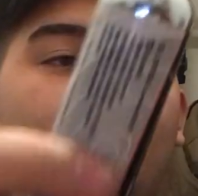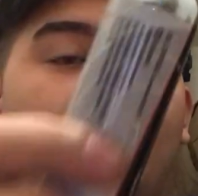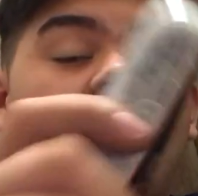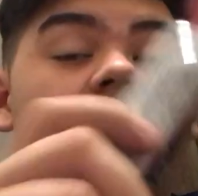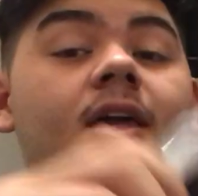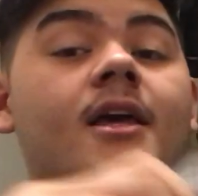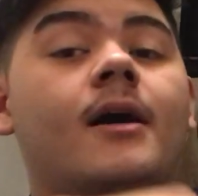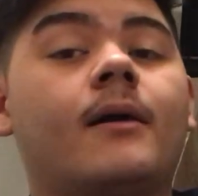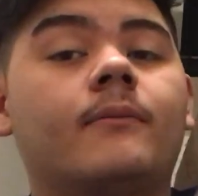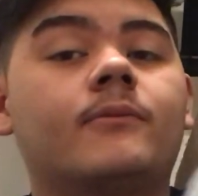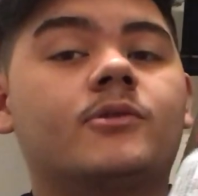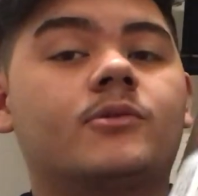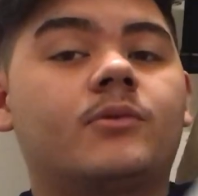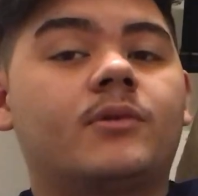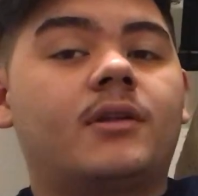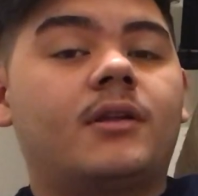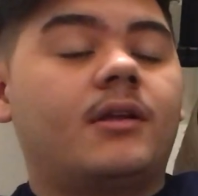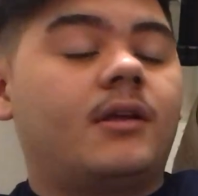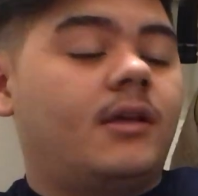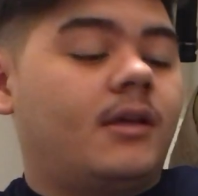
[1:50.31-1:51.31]
It comes
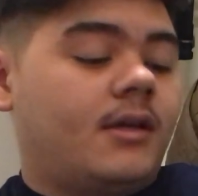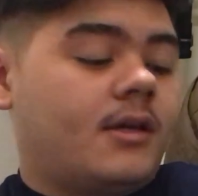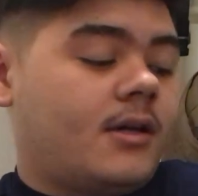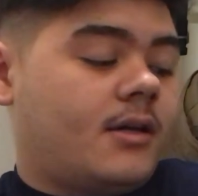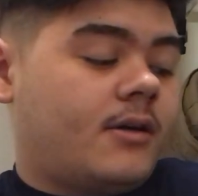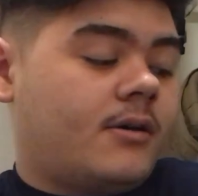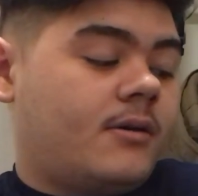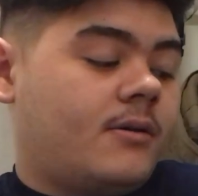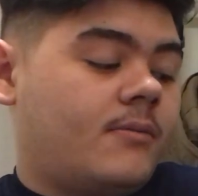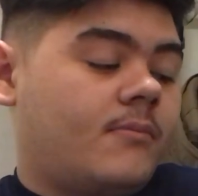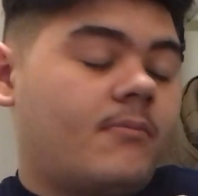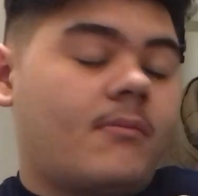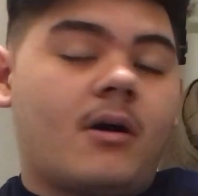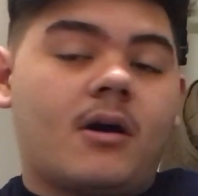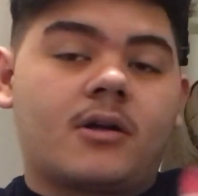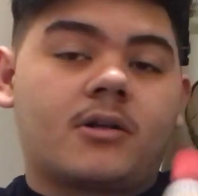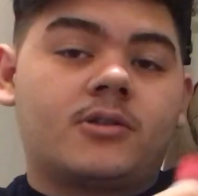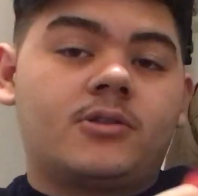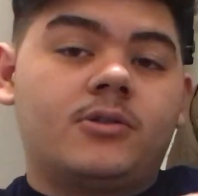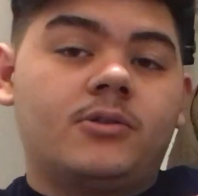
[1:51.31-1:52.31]
with the
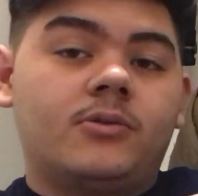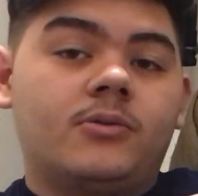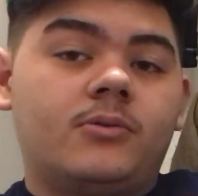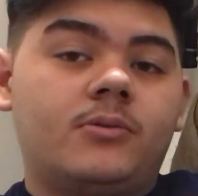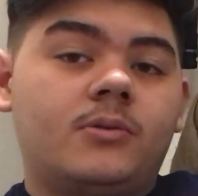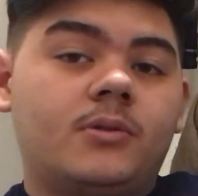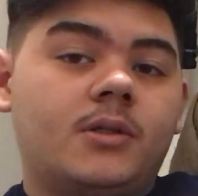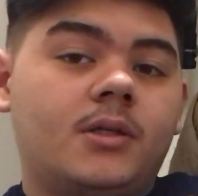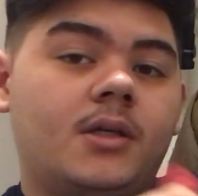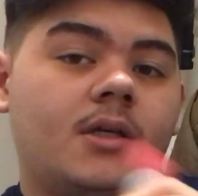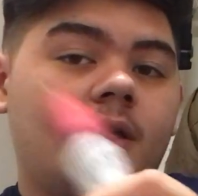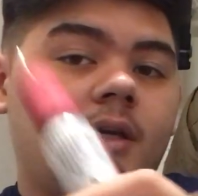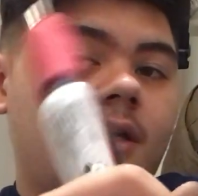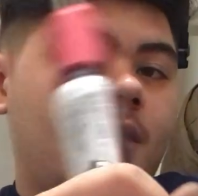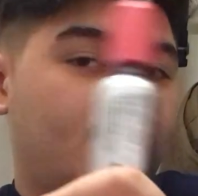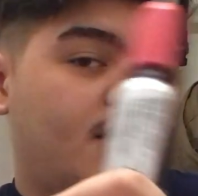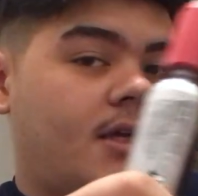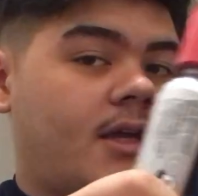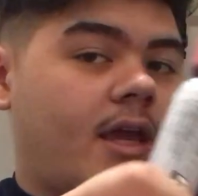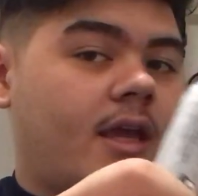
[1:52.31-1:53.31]
Mach 2
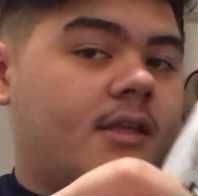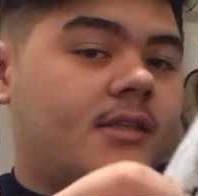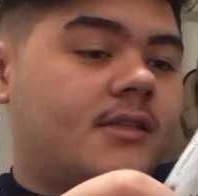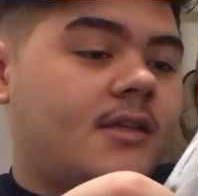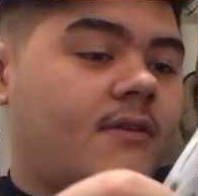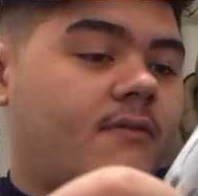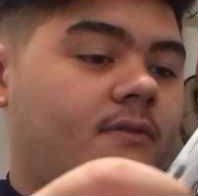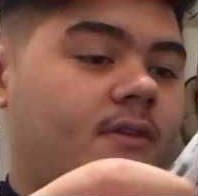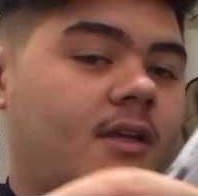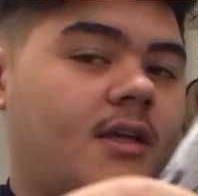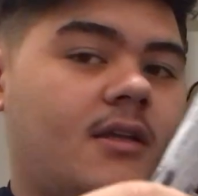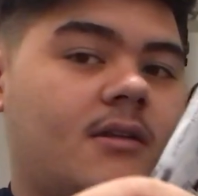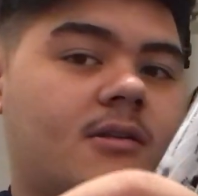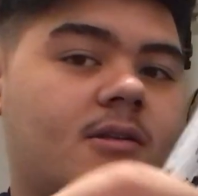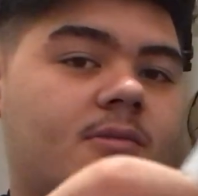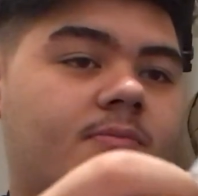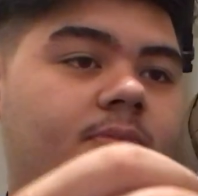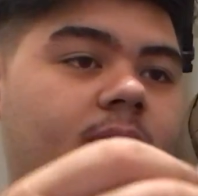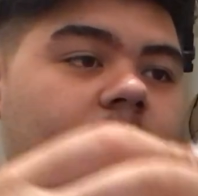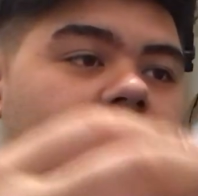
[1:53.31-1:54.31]
870. It
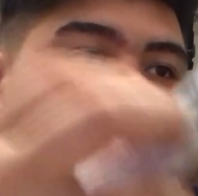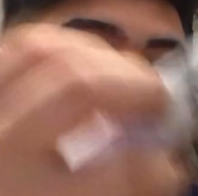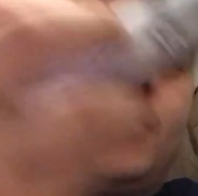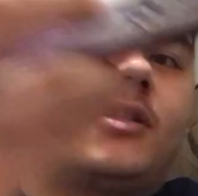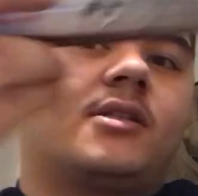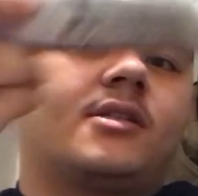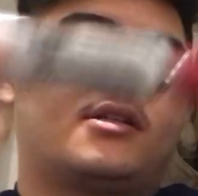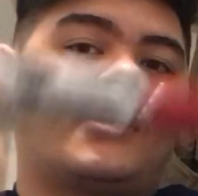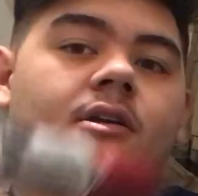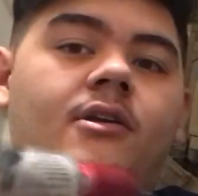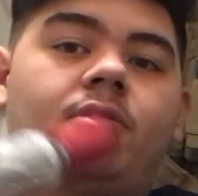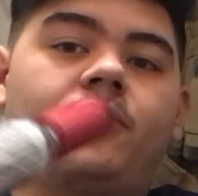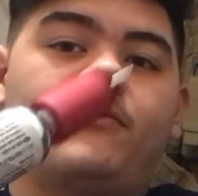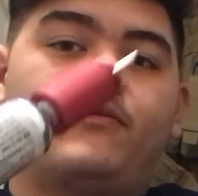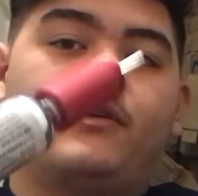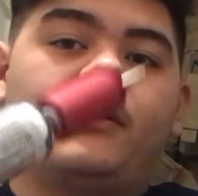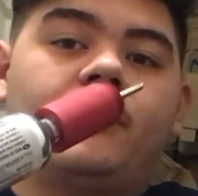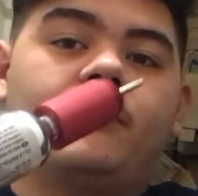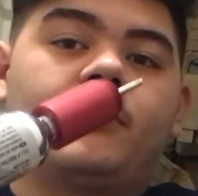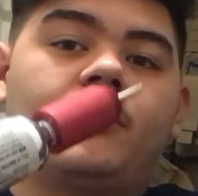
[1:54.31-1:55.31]
just pretty much is how you
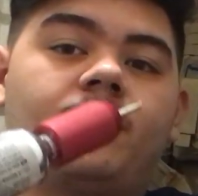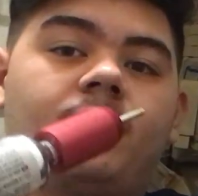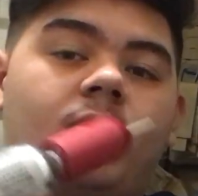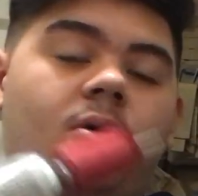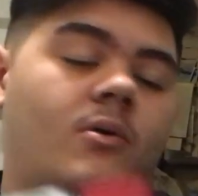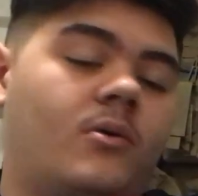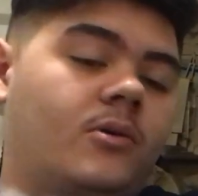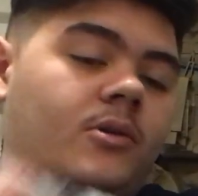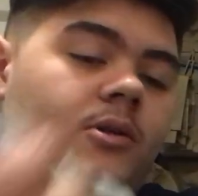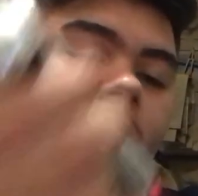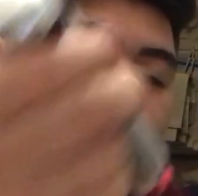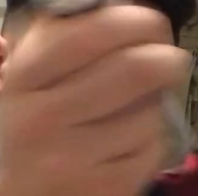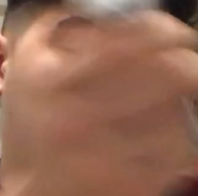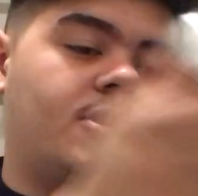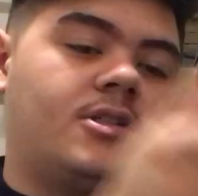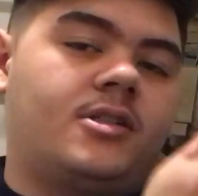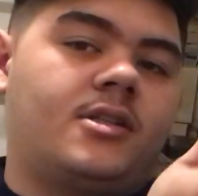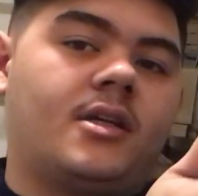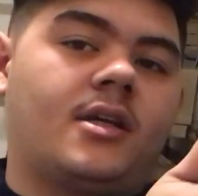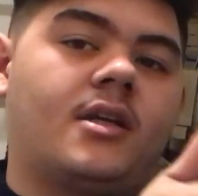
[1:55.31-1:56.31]
fill up the bolt. You
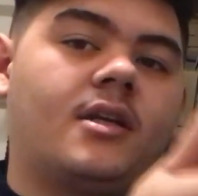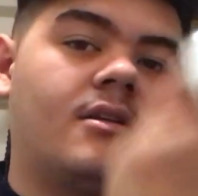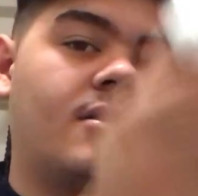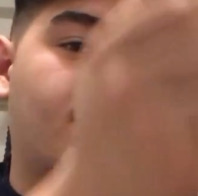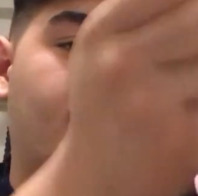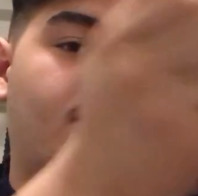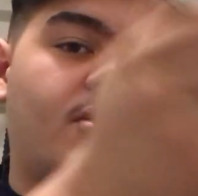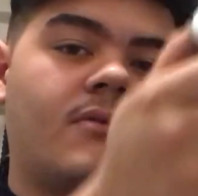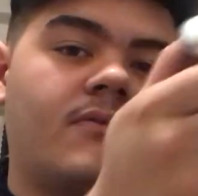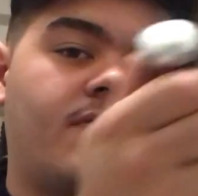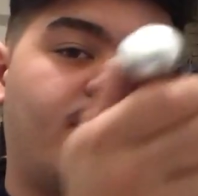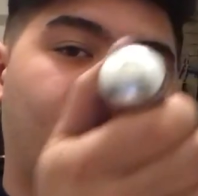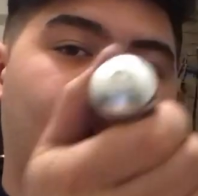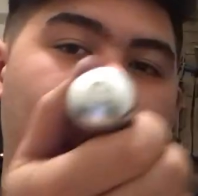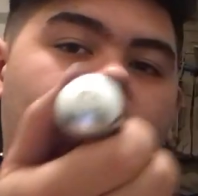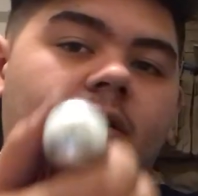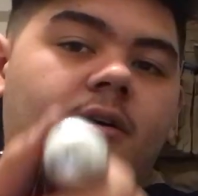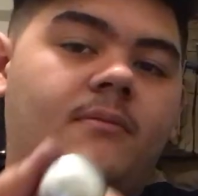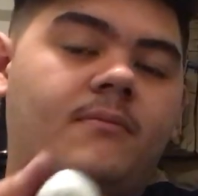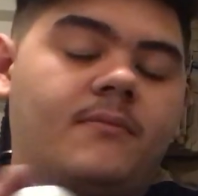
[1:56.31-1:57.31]
just stick it in the bolt, fill
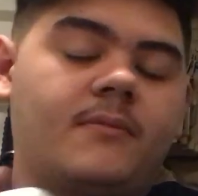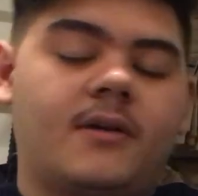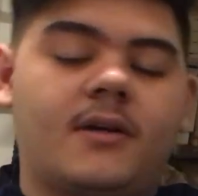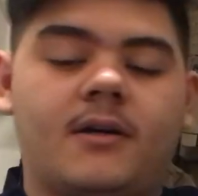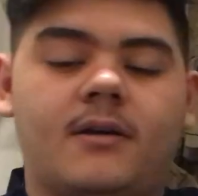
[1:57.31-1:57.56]
it up.